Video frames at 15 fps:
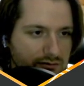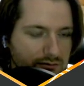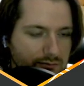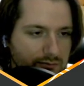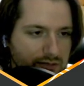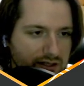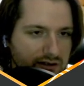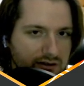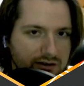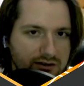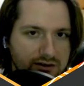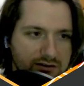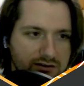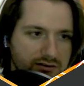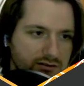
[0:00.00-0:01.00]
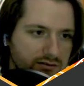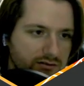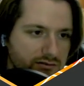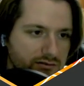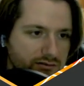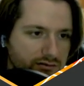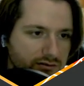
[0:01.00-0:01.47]
Peter.
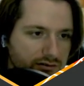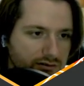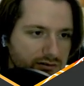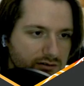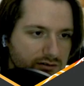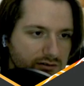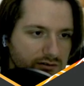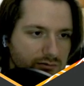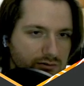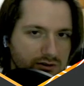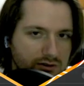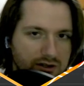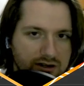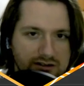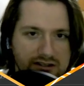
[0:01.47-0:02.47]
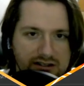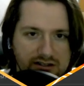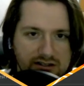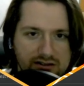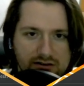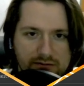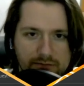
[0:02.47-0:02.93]
We'll log in.